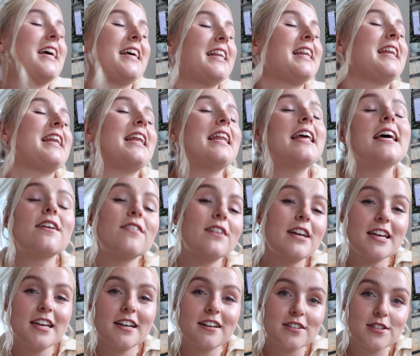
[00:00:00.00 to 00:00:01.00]

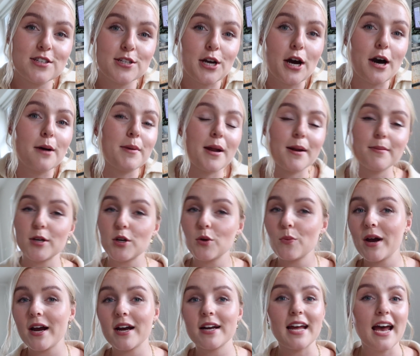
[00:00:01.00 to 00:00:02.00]
literally years to come, and I'm gonna
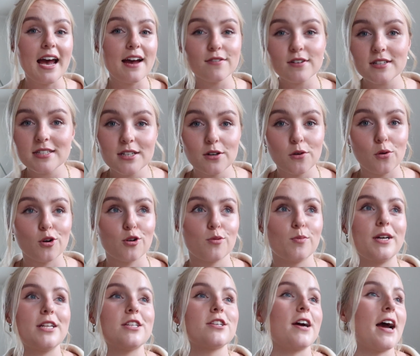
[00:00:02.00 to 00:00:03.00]
wear it every single autumn
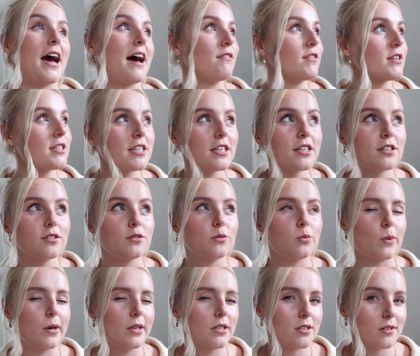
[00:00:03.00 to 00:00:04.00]
winter, every single
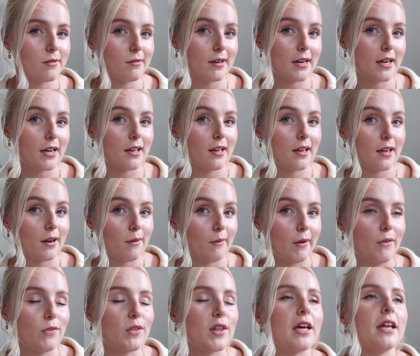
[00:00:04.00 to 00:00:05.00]
winter when I can get
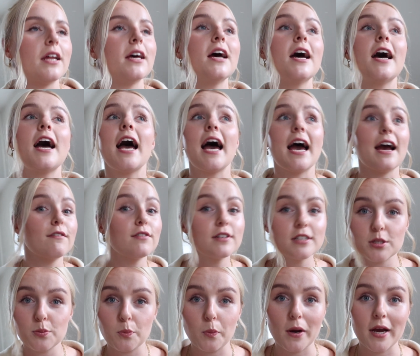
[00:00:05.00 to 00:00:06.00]
away with it, every
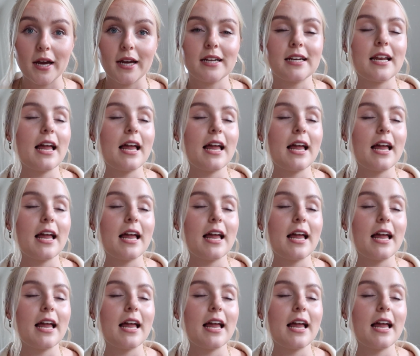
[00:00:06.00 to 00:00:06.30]
spring.